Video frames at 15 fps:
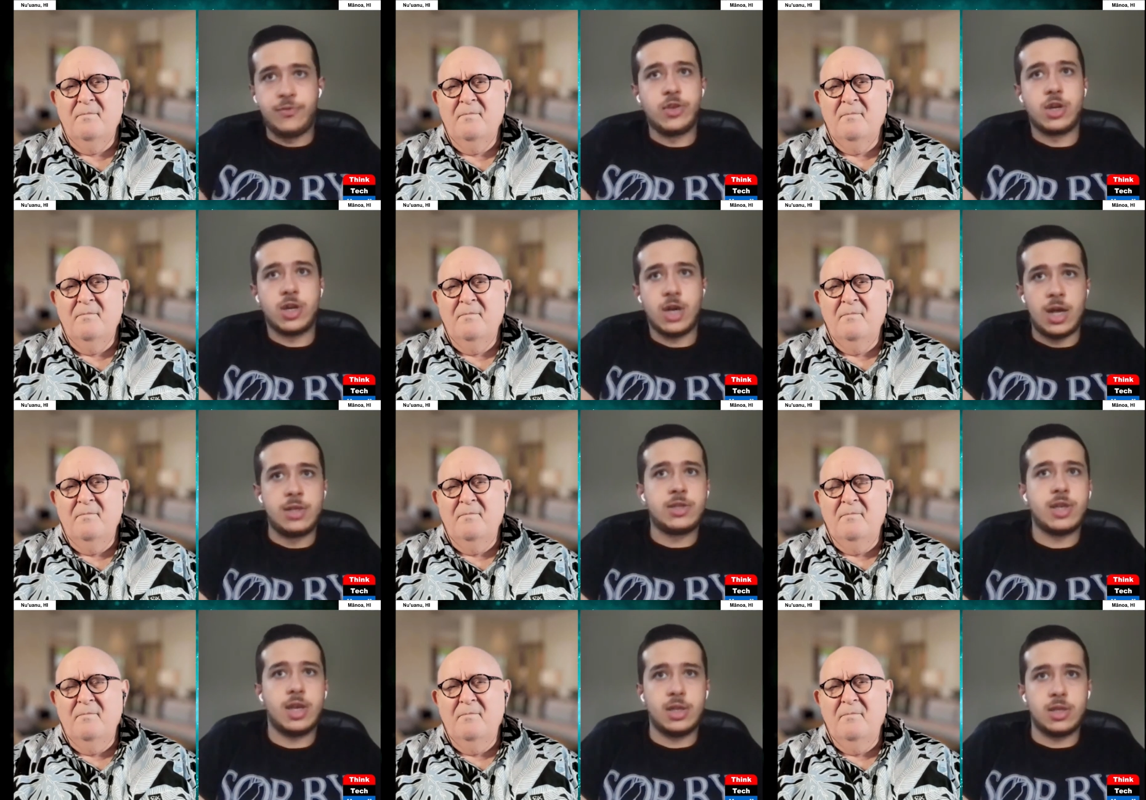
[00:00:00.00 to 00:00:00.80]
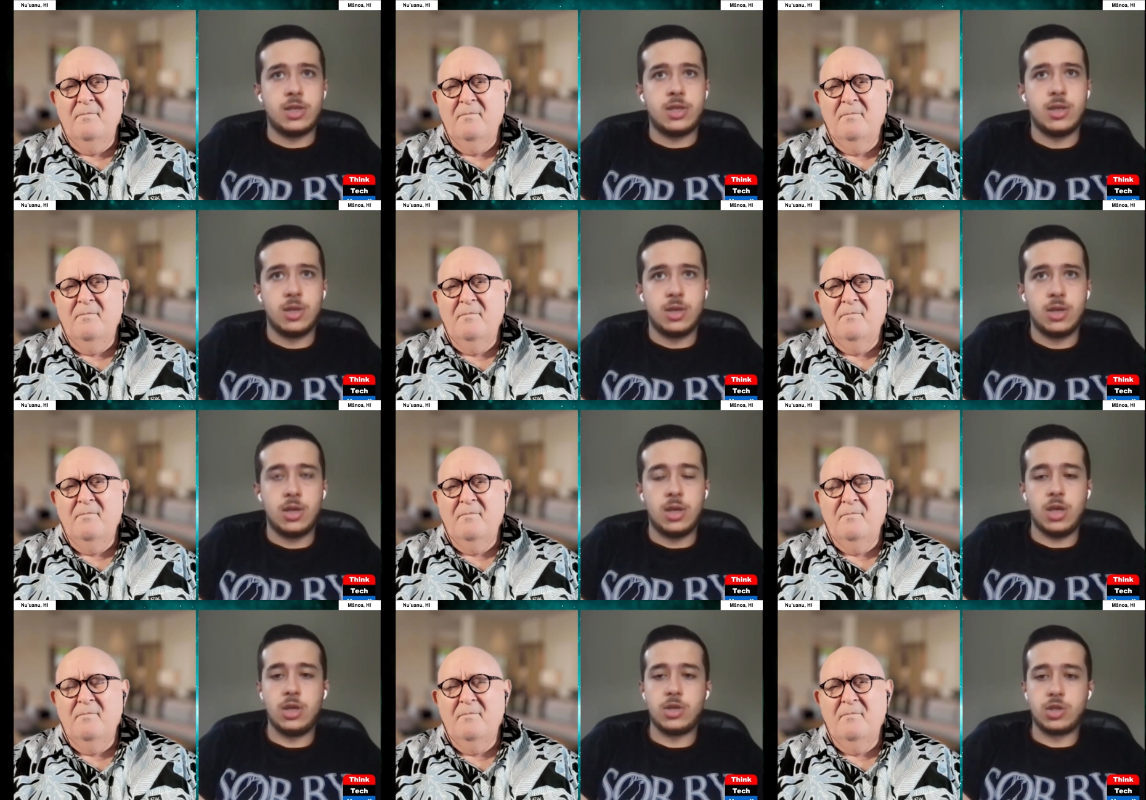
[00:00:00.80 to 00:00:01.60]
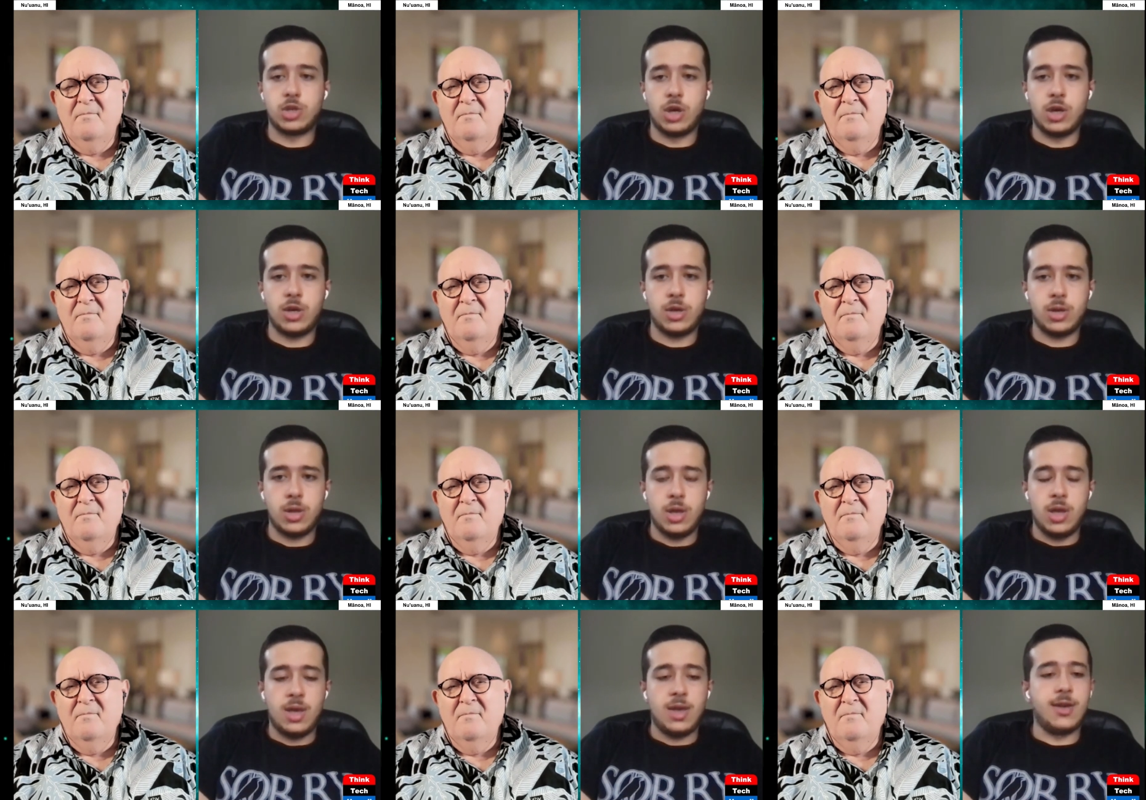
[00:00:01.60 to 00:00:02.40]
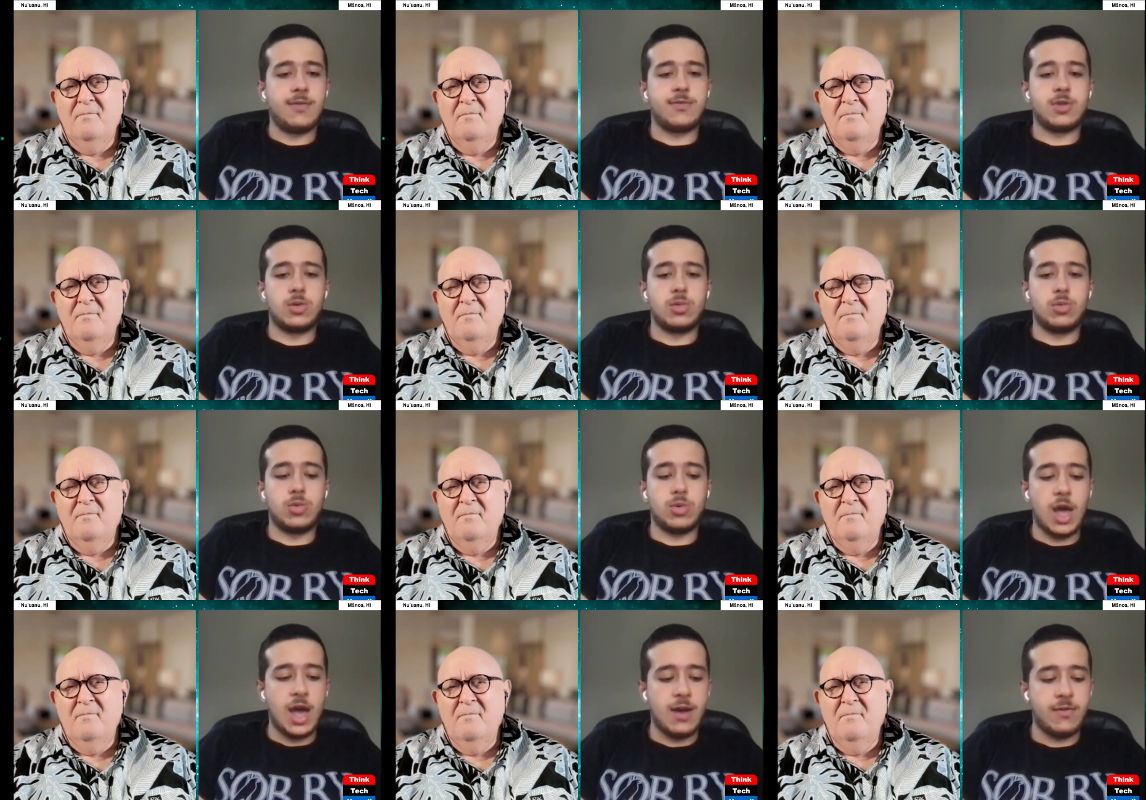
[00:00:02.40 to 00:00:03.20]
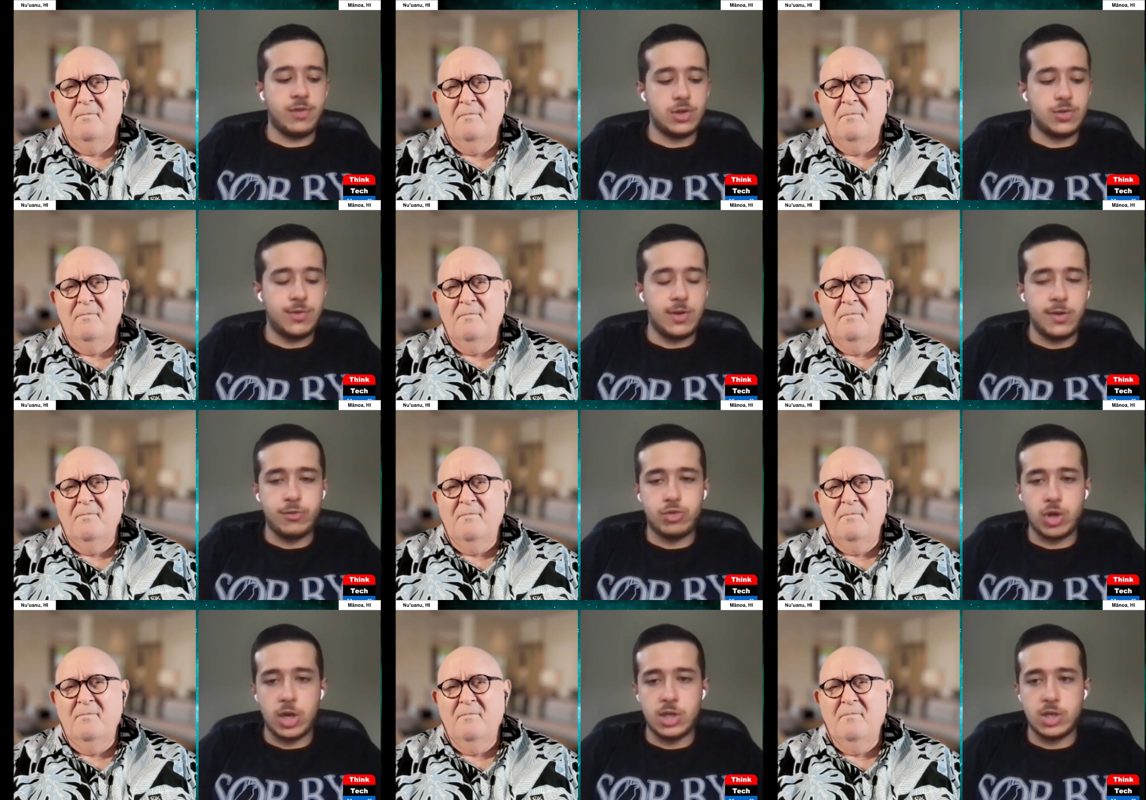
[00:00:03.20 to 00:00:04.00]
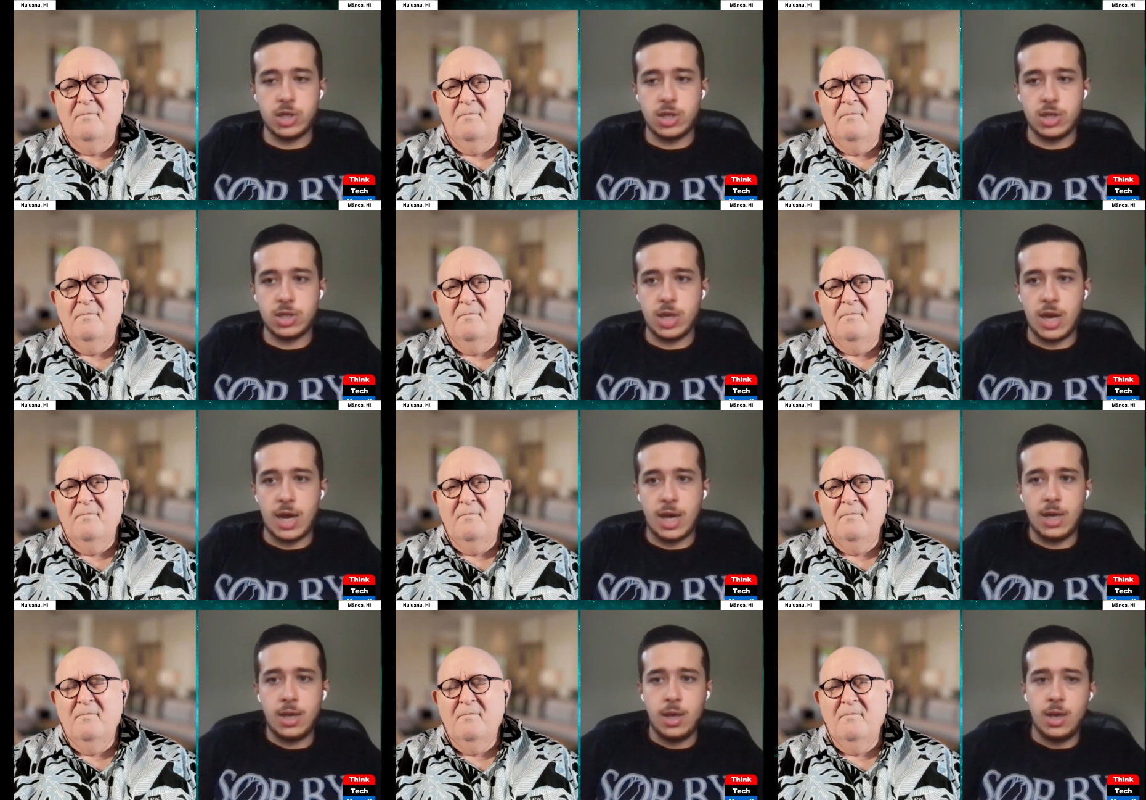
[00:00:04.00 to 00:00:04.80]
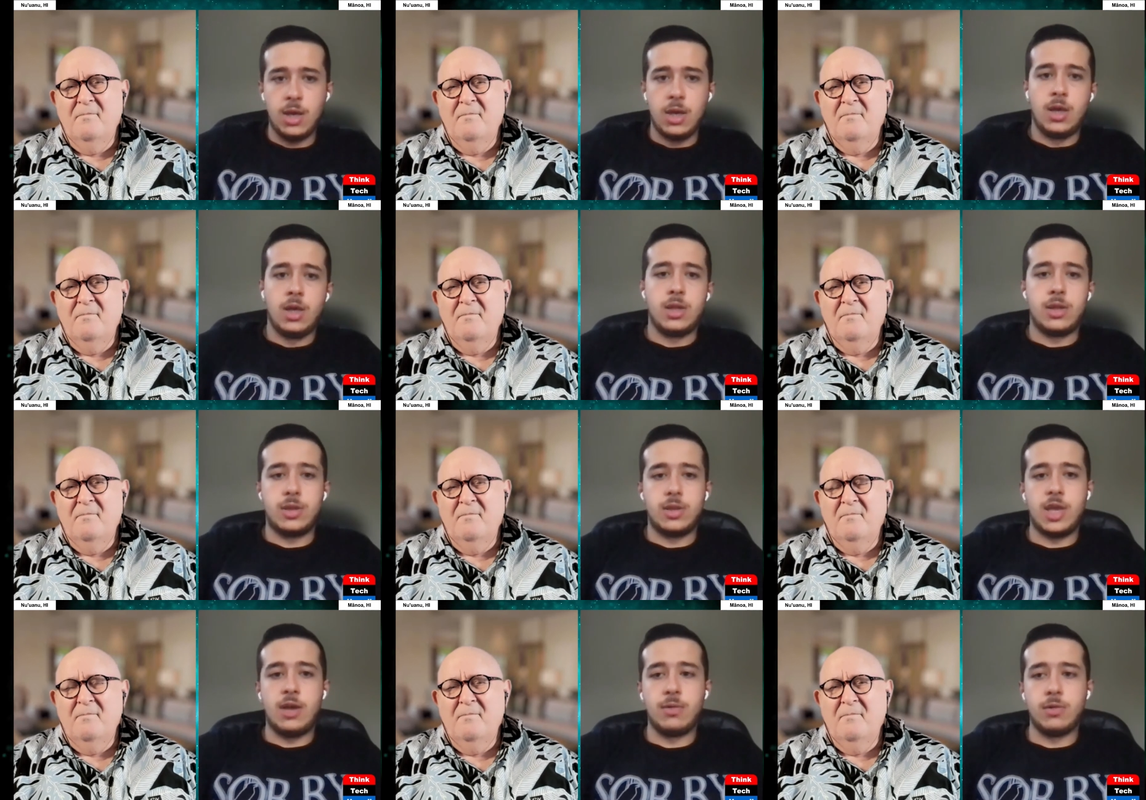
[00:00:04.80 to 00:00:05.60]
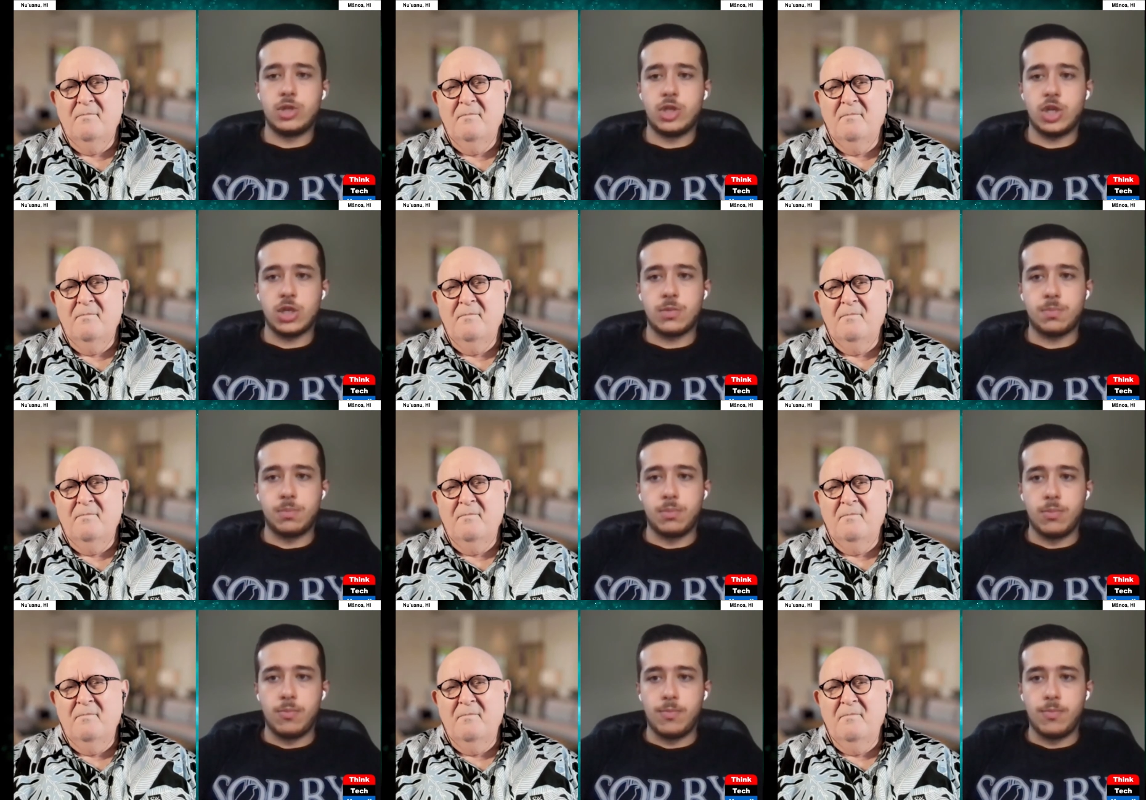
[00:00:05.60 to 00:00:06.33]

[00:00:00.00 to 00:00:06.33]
Speaker 1: if the content is good, if the average view duration is high, they will just